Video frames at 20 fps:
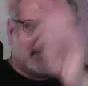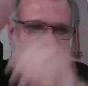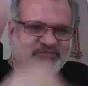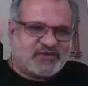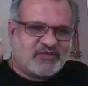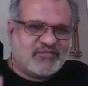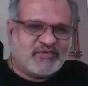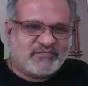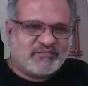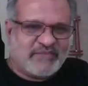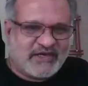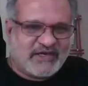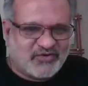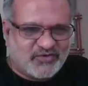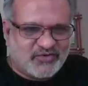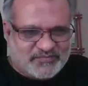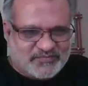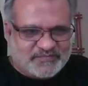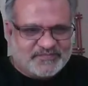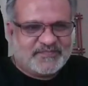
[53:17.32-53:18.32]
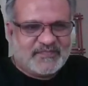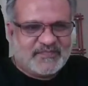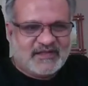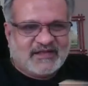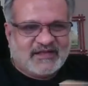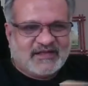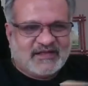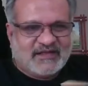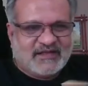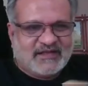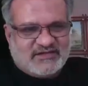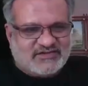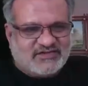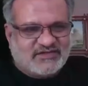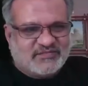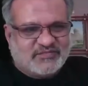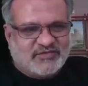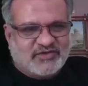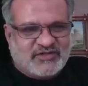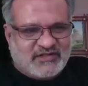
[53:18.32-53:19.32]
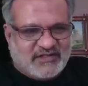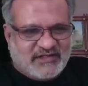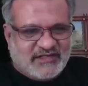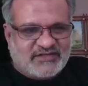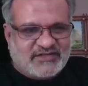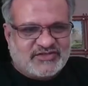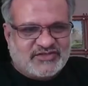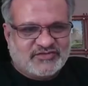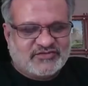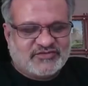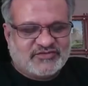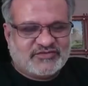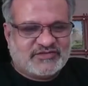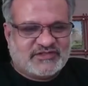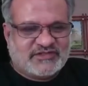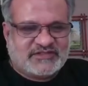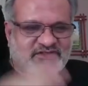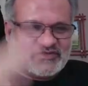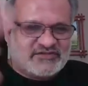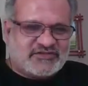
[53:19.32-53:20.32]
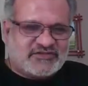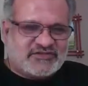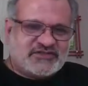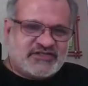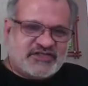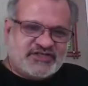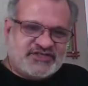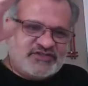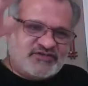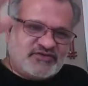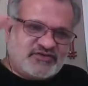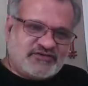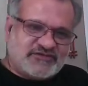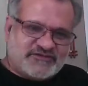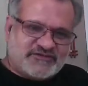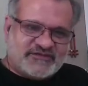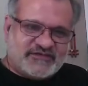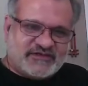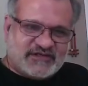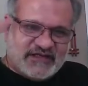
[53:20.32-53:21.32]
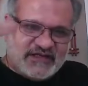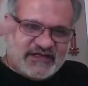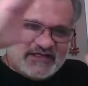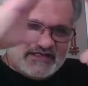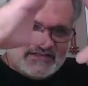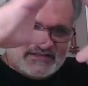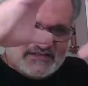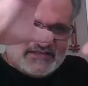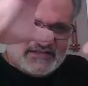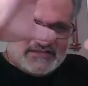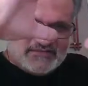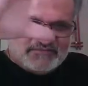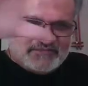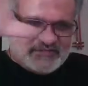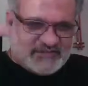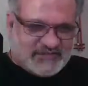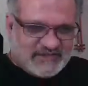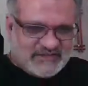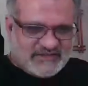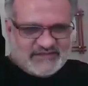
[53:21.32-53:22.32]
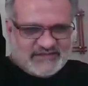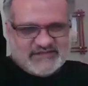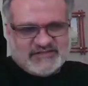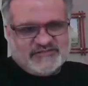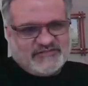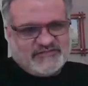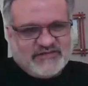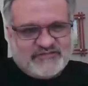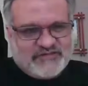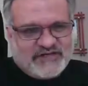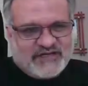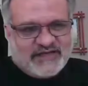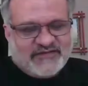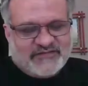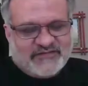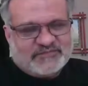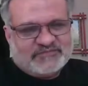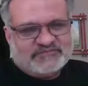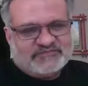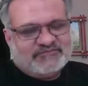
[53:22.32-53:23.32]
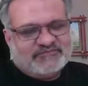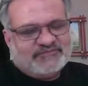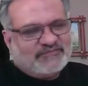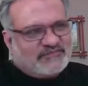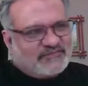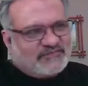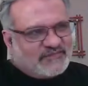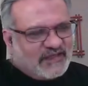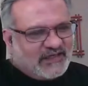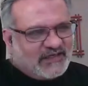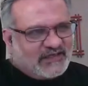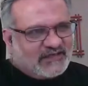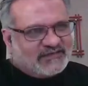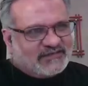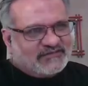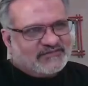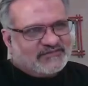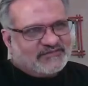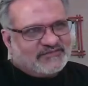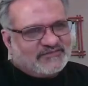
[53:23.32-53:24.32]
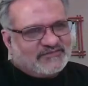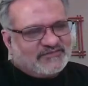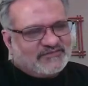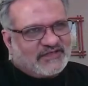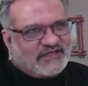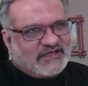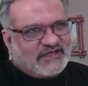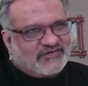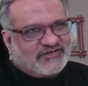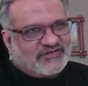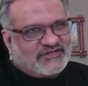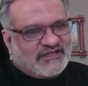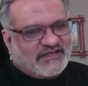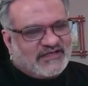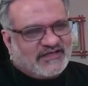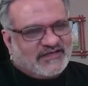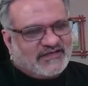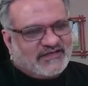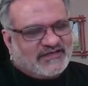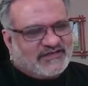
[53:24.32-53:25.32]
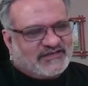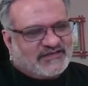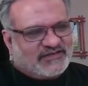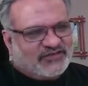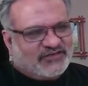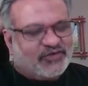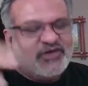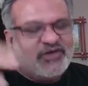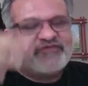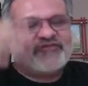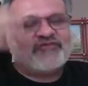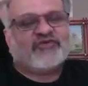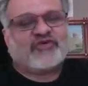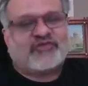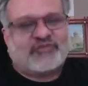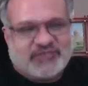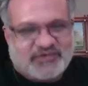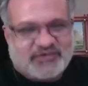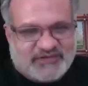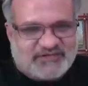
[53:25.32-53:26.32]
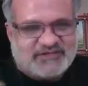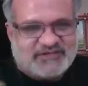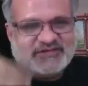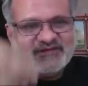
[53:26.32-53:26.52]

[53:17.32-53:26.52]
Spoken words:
a problem back home. So both lead to this concentration of a very how to say, uniform